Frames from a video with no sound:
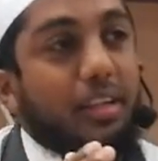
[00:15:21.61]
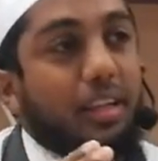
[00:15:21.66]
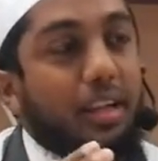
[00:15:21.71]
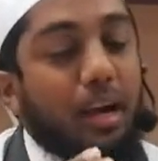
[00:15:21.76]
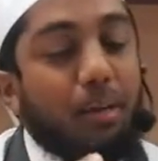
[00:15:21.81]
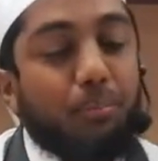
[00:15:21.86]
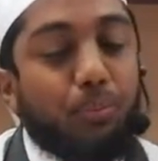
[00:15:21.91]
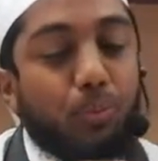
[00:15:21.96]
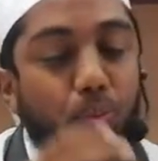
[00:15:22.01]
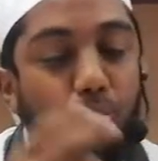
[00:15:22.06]

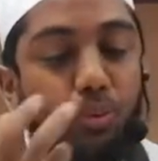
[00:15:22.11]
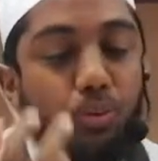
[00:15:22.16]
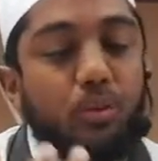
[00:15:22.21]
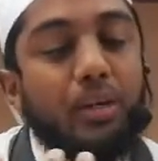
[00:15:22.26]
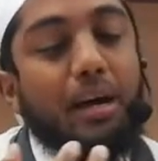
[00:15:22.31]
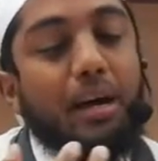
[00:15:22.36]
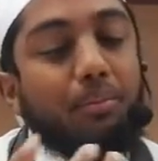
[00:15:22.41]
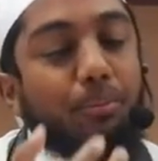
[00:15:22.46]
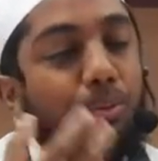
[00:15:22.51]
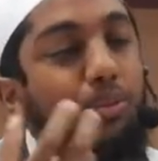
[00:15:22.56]
Abu,
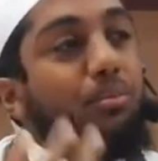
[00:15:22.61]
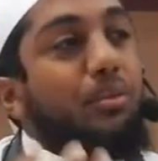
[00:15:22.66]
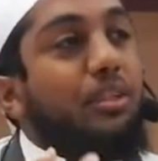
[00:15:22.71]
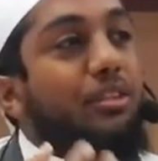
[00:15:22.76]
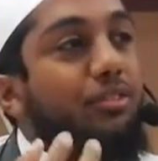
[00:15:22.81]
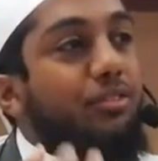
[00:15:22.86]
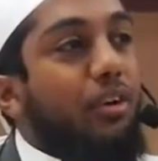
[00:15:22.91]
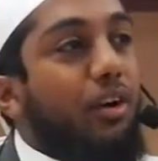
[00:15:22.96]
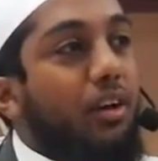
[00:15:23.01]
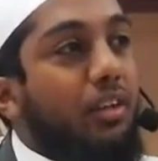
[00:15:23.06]
Abun means
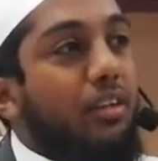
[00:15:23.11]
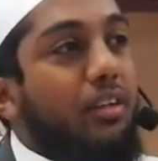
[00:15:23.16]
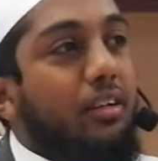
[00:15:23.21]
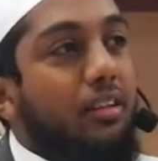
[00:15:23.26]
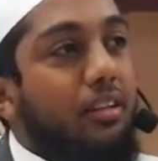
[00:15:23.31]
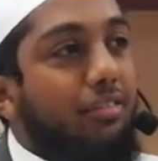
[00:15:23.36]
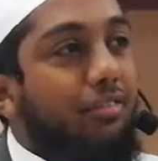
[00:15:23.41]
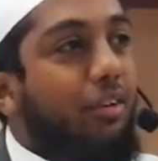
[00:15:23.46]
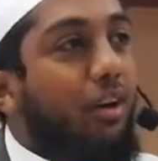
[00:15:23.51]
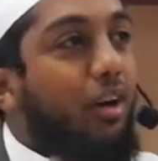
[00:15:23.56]
father,
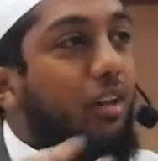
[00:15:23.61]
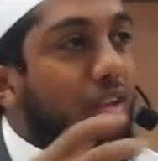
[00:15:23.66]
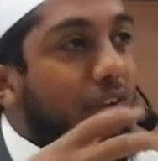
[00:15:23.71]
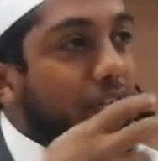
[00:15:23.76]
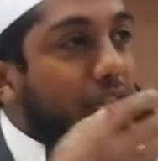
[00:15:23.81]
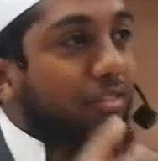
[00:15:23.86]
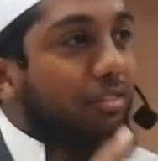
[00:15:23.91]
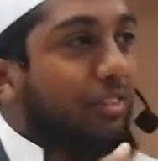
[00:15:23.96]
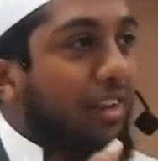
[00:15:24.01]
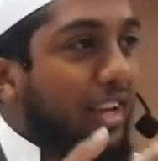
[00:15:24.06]
the father
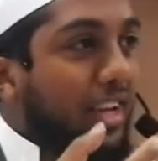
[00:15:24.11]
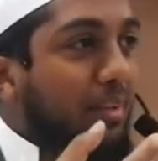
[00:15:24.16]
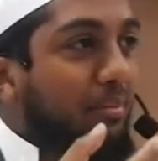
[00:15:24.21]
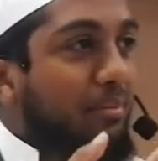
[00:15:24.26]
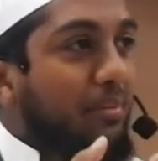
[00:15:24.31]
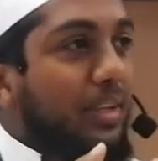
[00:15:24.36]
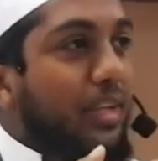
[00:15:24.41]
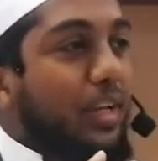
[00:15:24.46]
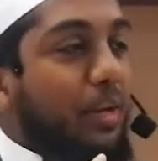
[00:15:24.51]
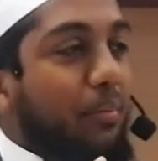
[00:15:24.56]
of the
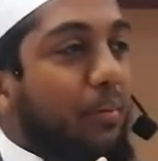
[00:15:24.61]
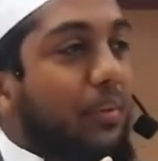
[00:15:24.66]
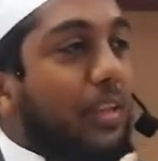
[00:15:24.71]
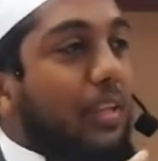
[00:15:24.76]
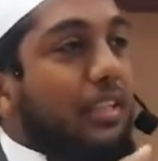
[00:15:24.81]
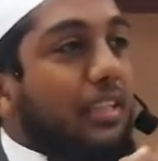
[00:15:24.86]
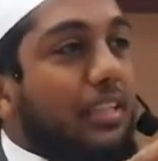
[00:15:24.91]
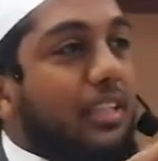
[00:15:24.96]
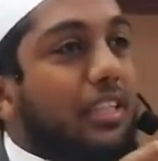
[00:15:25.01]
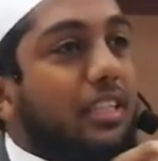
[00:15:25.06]
flame. But
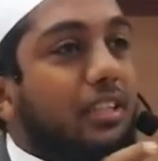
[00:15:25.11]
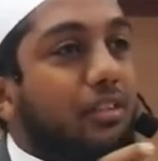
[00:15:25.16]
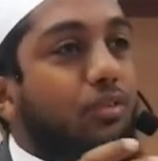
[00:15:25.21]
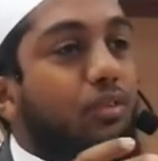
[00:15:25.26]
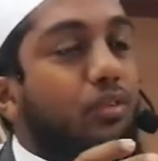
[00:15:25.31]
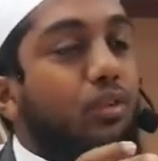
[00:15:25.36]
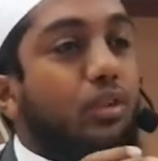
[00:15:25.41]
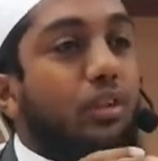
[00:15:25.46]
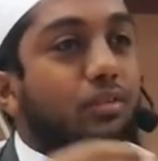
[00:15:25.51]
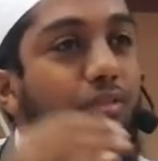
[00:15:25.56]
as I said,
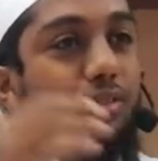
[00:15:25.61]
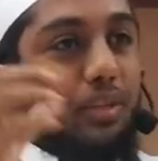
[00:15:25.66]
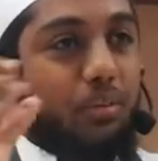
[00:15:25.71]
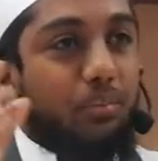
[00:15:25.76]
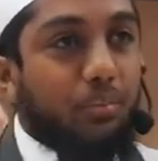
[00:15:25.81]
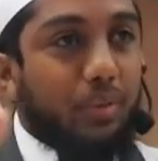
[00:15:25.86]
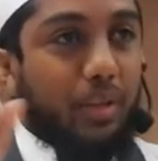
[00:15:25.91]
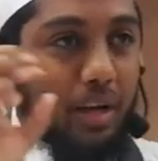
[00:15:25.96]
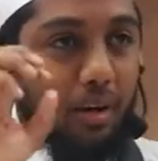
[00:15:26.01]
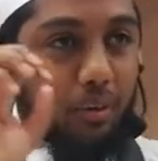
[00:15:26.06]
if
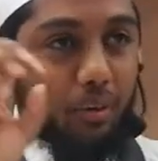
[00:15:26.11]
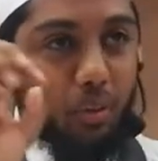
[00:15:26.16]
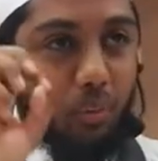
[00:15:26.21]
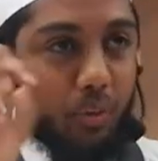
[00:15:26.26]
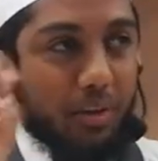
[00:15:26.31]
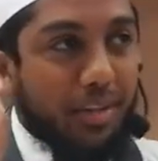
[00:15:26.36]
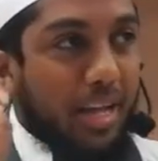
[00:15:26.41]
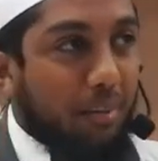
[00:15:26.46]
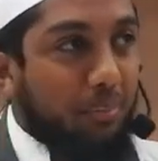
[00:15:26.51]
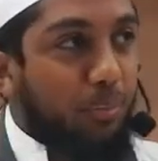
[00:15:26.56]
the
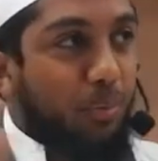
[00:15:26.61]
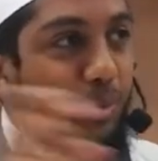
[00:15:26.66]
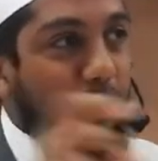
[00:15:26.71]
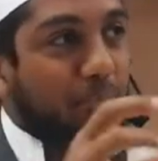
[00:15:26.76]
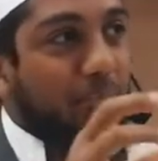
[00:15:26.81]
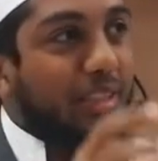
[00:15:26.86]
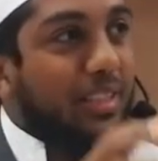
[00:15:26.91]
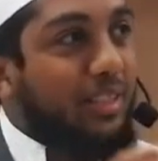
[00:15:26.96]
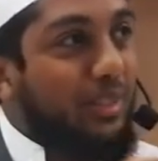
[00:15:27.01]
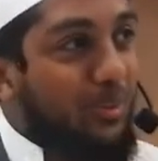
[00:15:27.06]
word Abu,
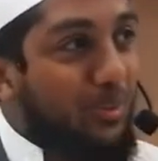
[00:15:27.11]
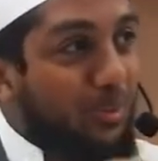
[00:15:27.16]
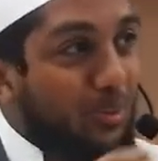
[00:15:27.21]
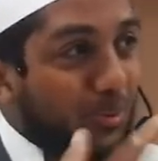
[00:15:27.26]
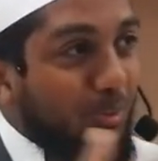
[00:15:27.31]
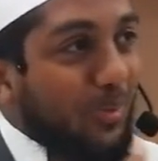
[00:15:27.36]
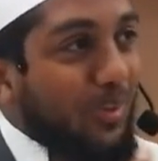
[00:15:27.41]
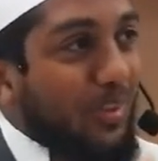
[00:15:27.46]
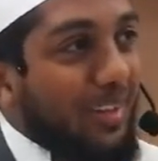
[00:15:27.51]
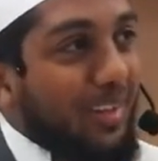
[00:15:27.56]
it means
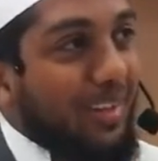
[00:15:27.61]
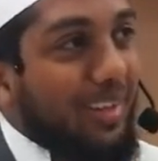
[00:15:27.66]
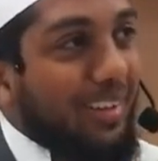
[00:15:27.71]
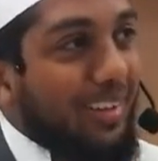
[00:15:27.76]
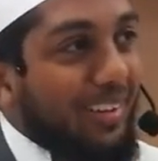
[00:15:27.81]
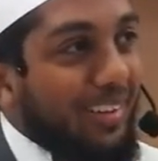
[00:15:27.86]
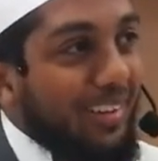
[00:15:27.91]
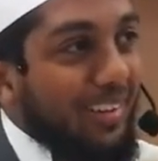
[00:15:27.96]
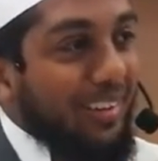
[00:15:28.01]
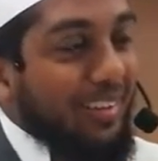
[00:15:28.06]

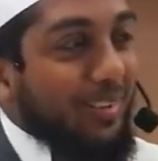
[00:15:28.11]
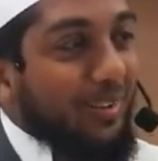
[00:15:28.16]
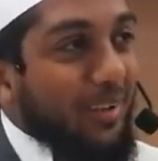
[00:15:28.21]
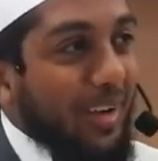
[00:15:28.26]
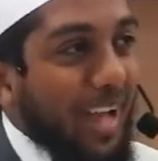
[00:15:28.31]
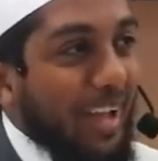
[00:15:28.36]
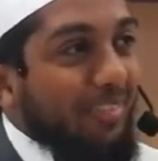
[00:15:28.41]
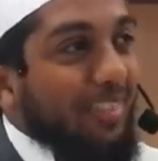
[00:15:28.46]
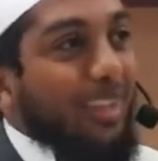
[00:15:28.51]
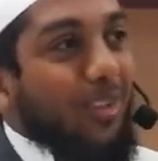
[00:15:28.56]
you
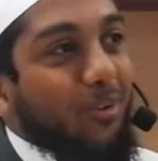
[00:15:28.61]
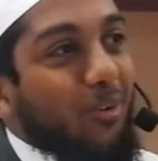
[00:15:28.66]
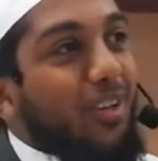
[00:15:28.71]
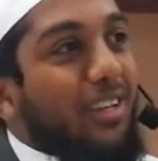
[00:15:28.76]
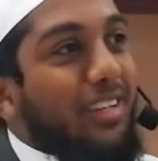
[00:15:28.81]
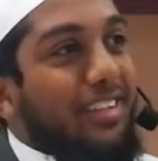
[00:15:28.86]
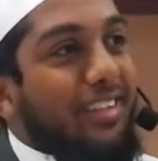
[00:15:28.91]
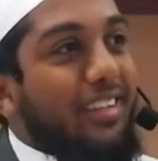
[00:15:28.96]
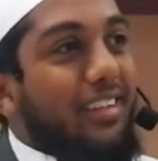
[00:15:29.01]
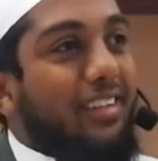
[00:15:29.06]
have that
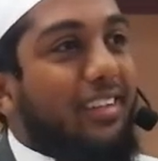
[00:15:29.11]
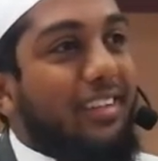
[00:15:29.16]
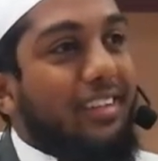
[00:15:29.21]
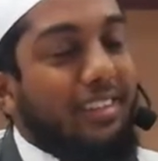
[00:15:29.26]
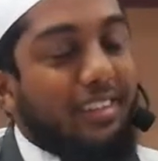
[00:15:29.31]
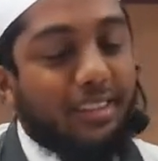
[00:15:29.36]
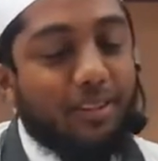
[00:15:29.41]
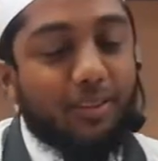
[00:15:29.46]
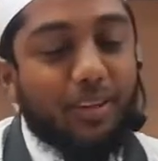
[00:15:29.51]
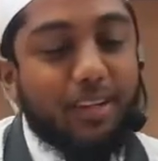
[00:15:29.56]
quality.
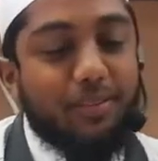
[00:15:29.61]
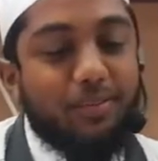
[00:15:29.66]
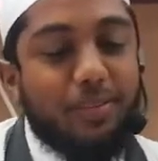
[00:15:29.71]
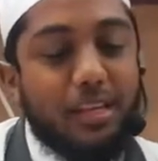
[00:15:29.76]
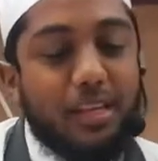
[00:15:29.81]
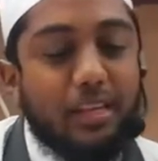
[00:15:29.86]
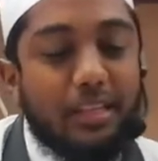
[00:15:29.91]
Okay?